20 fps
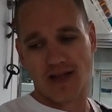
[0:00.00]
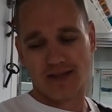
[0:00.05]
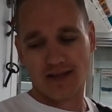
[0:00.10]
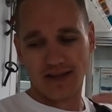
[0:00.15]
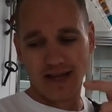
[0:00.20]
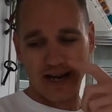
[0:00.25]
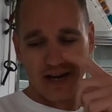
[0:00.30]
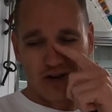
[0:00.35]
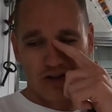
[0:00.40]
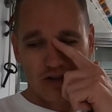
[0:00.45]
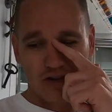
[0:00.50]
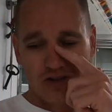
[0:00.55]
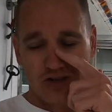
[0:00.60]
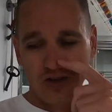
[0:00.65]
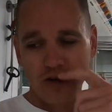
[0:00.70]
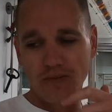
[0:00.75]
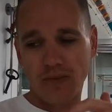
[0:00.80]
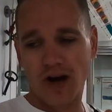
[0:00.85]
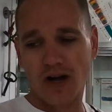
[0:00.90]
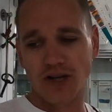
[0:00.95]
today. Not
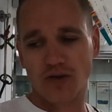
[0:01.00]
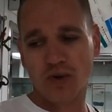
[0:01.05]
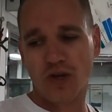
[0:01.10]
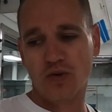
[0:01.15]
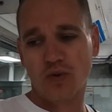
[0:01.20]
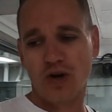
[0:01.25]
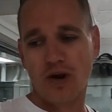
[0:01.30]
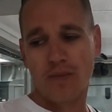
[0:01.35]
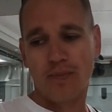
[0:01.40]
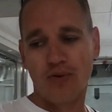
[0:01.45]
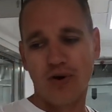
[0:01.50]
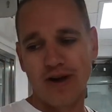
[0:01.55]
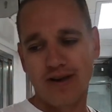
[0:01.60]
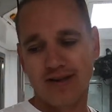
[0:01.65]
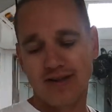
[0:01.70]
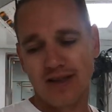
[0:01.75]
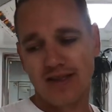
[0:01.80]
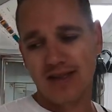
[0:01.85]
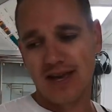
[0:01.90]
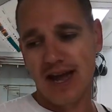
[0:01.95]
too much. We just want to
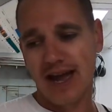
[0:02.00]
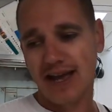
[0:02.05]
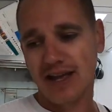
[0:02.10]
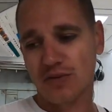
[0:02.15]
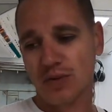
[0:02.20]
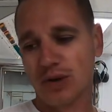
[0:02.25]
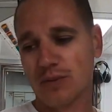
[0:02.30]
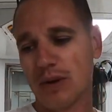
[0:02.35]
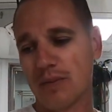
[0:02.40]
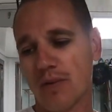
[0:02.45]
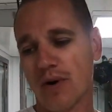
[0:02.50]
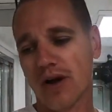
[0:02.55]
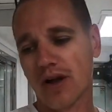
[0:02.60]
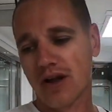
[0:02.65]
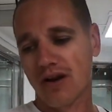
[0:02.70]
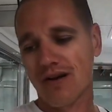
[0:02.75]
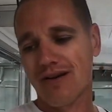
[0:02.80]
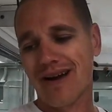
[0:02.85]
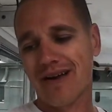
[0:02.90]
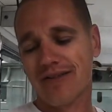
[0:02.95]
press the tank. We're going to be
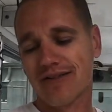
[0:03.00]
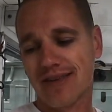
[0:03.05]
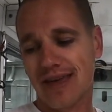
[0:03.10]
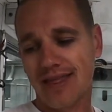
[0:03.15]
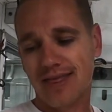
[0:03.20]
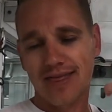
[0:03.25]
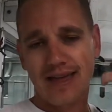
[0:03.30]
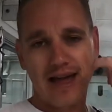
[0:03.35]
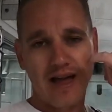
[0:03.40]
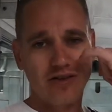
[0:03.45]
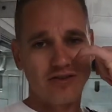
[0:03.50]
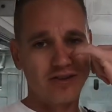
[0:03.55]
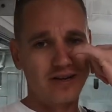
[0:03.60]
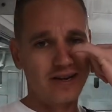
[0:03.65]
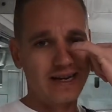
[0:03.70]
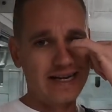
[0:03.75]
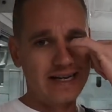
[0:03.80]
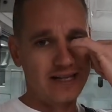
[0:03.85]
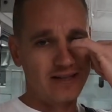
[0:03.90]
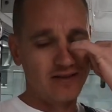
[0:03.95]
bunkering around
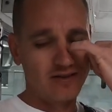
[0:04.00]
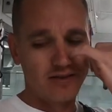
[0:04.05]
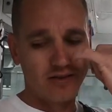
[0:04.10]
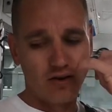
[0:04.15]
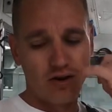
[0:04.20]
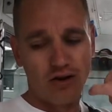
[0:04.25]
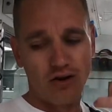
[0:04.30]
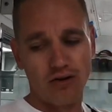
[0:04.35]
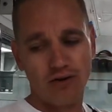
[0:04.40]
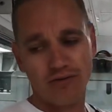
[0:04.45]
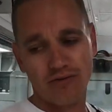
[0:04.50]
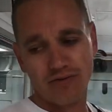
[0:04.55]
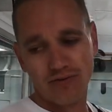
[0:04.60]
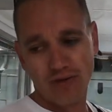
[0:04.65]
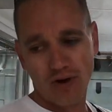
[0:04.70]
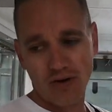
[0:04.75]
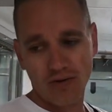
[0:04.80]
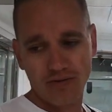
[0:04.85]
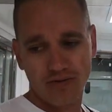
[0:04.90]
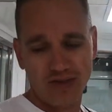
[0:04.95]
10,000 litres
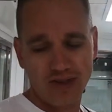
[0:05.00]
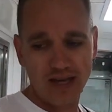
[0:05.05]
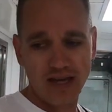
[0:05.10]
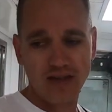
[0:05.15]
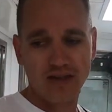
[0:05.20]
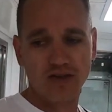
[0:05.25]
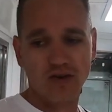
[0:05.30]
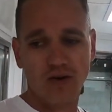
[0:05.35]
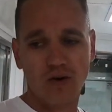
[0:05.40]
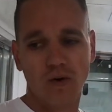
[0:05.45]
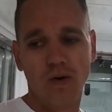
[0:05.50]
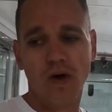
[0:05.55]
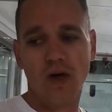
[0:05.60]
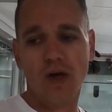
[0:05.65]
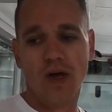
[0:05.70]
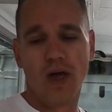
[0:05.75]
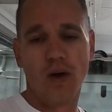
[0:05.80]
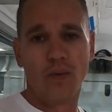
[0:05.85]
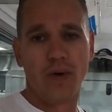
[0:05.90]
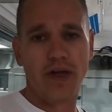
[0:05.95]
of diesel.
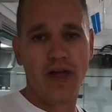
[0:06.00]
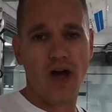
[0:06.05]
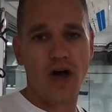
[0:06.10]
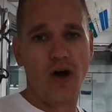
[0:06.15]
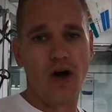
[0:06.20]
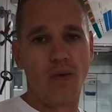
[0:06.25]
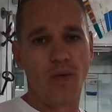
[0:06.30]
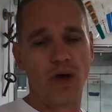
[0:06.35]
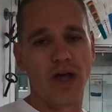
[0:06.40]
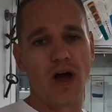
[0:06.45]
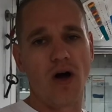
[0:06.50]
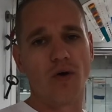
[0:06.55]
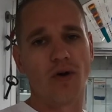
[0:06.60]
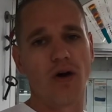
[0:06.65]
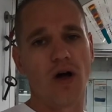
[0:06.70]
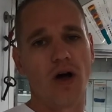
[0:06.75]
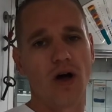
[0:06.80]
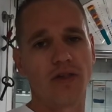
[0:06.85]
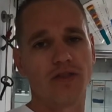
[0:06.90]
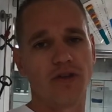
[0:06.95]
We hold
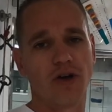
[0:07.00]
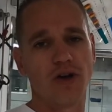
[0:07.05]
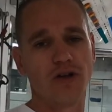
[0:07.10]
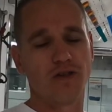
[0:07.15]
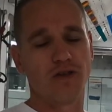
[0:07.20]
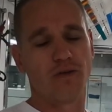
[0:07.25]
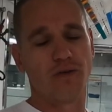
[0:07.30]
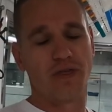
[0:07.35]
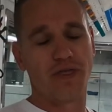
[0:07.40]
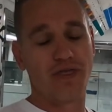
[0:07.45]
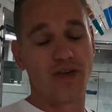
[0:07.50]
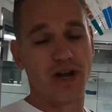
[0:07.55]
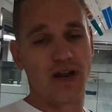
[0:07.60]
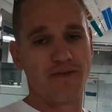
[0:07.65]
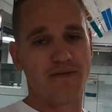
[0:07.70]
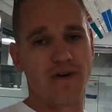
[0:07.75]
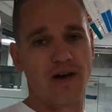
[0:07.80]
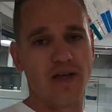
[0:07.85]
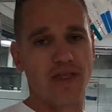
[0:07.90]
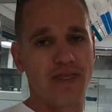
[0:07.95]
a total of
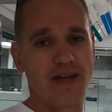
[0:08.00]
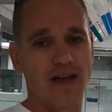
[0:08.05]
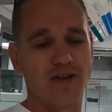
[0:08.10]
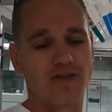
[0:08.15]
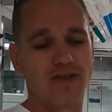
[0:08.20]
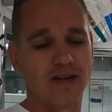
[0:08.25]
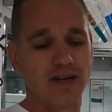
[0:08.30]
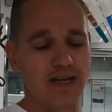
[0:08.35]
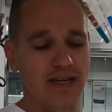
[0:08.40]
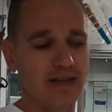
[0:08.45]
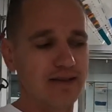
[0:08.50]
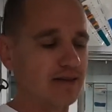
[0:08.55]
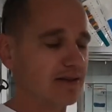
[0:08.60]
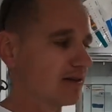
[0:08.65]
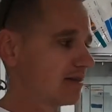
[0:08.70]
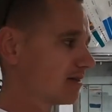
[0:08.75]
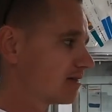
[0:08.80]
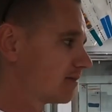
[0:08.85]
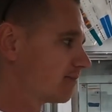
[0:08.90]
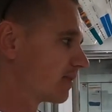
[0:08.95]
35,000
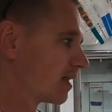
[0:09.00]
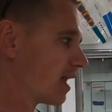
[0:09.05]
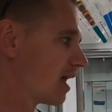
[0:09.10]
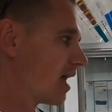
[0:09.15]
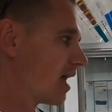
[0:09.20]
litres.